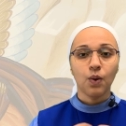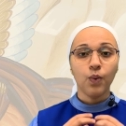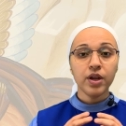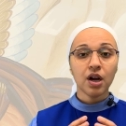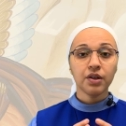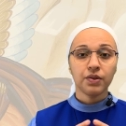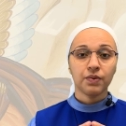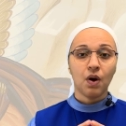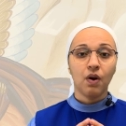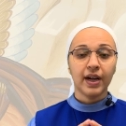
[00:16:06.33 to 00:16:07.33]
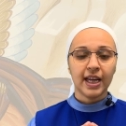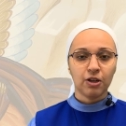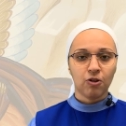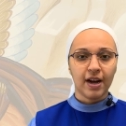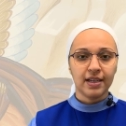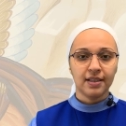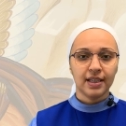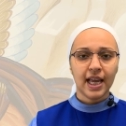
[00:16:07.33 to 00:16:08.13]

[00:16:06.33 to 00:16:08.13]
we are strong in Christ.